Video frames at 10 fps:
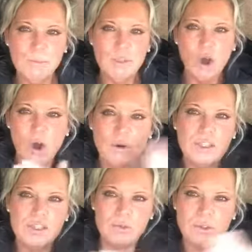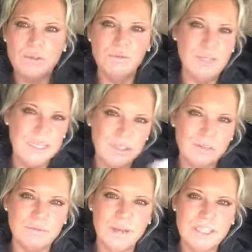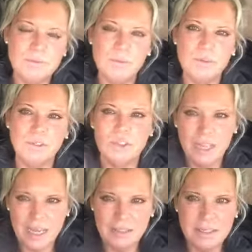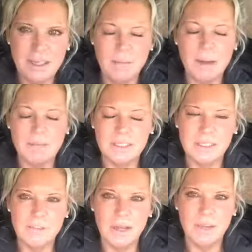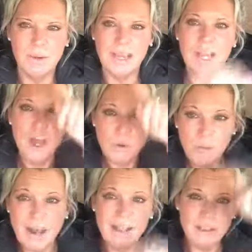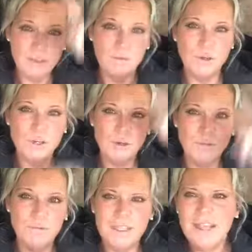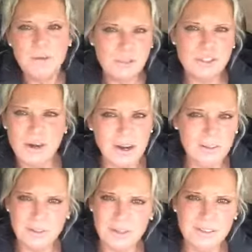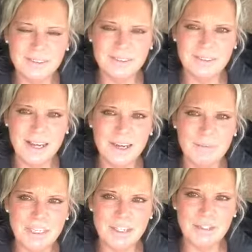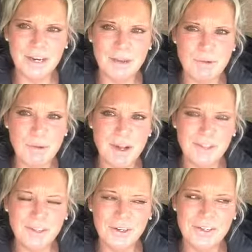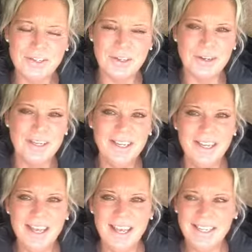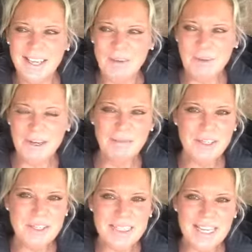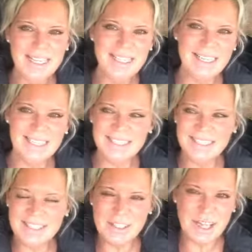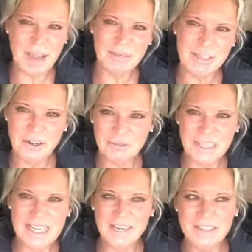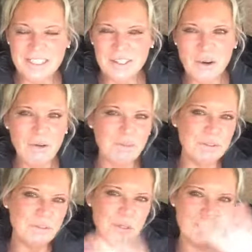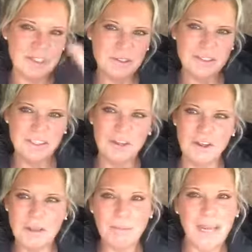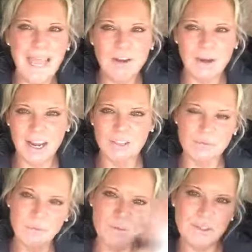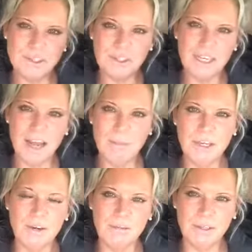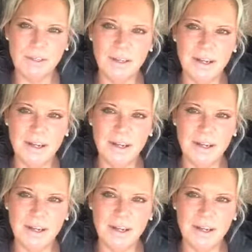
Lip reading: with a horizontal feed on Facebook. You can't see that publicly, by the way, rather than a vertical feed that was trialed on Instagram a while ago. So yeah, whatever you see like sort of happening over there is often what's you know, their playground for what's sort of coming over